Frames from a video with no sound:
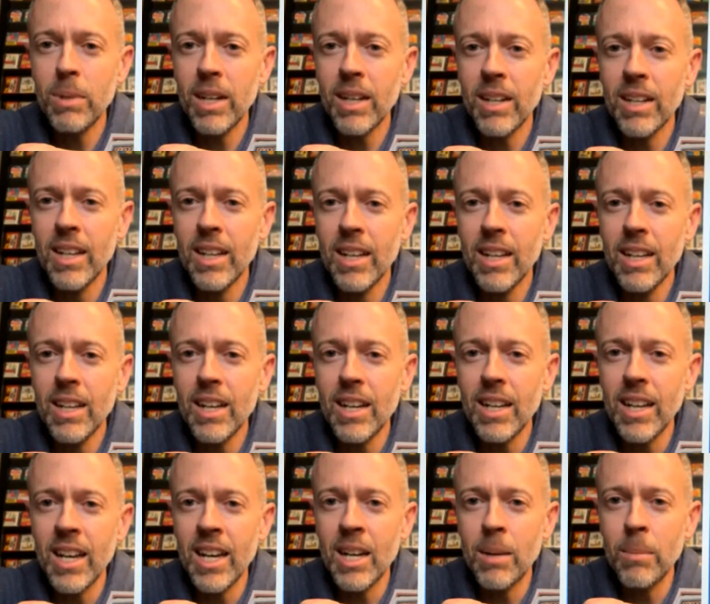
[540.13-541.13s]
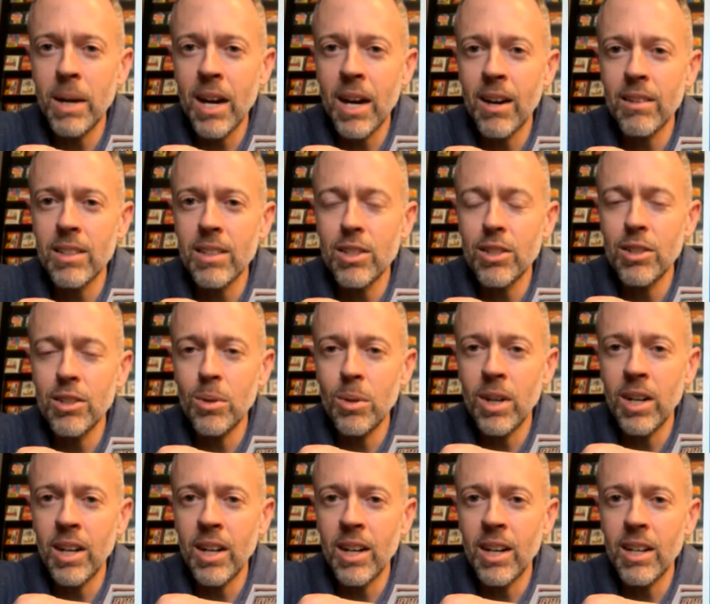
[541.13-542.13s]
but again, about
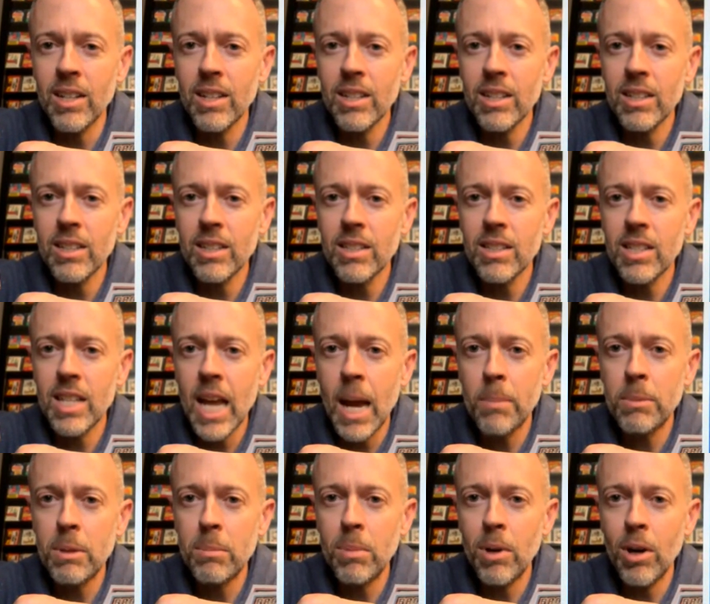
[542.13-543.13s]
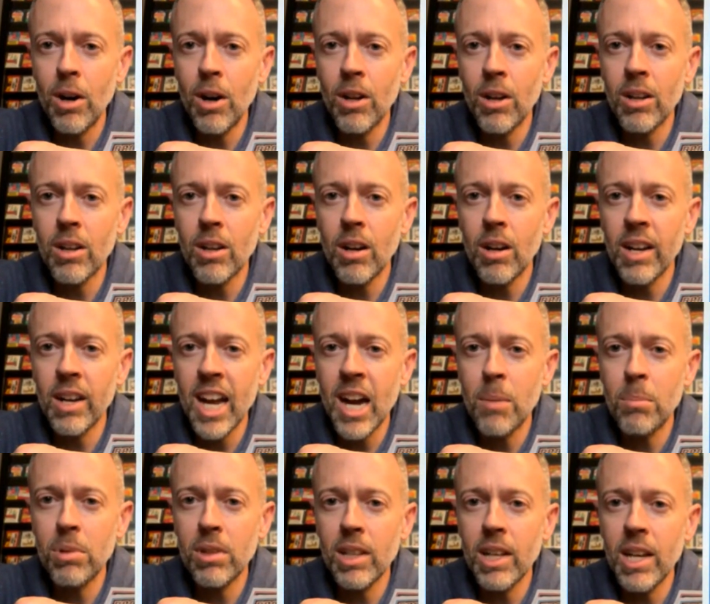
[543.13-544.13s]
to snap the ball and calling
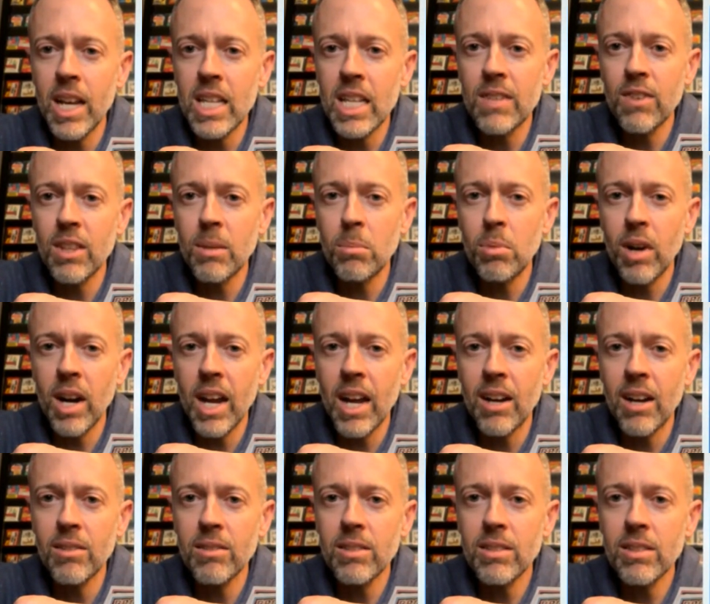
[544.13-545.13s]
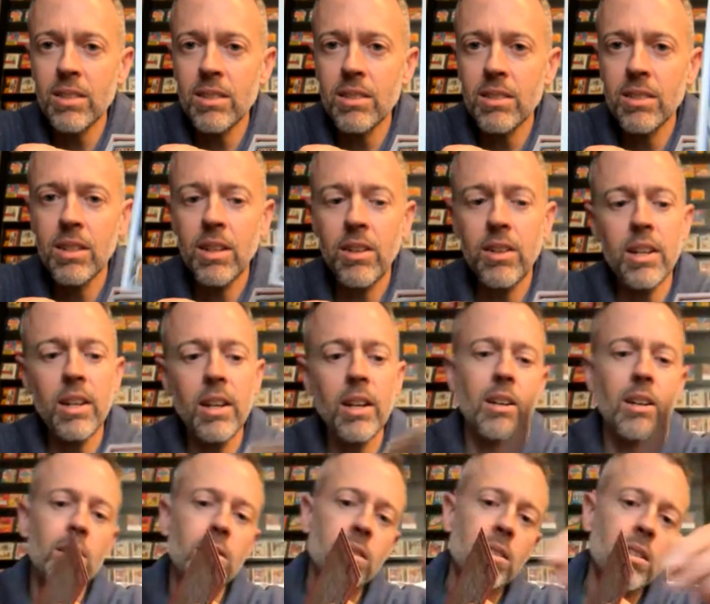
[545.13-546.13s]
out plays for the Browns. There you
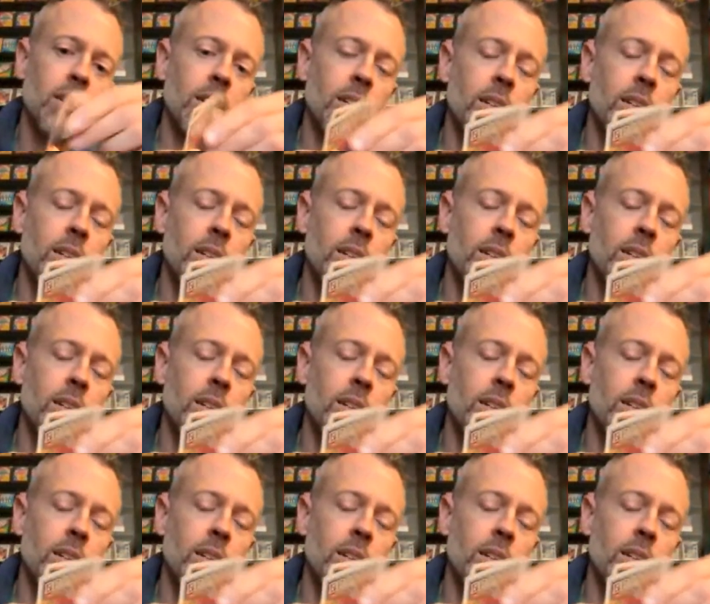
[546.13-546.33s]
go.